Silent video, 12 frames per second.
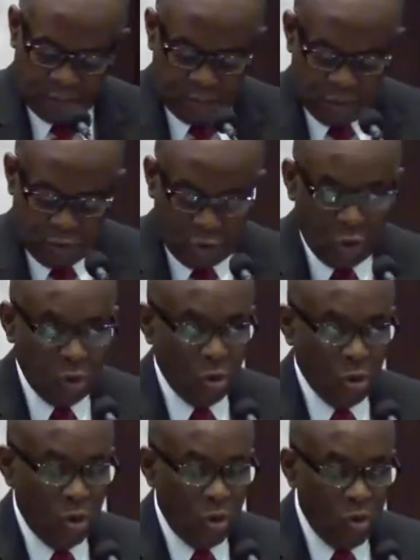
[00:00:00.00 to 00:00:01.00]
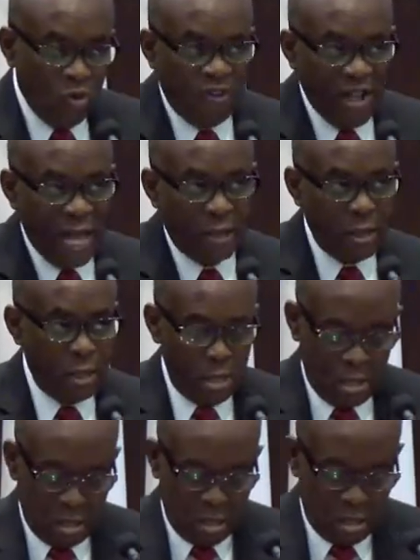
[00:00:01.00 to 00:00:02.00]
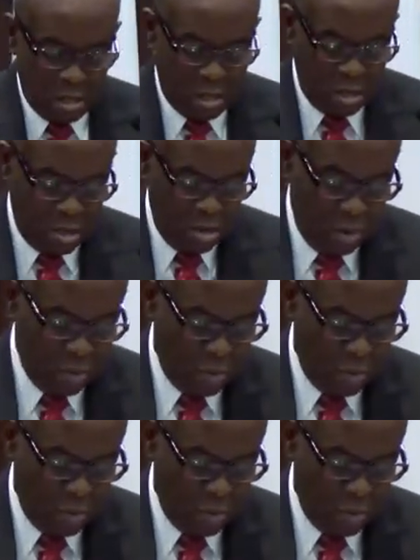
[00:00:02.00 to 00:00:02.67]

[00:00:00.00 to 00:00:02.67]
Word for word: So, who found whom?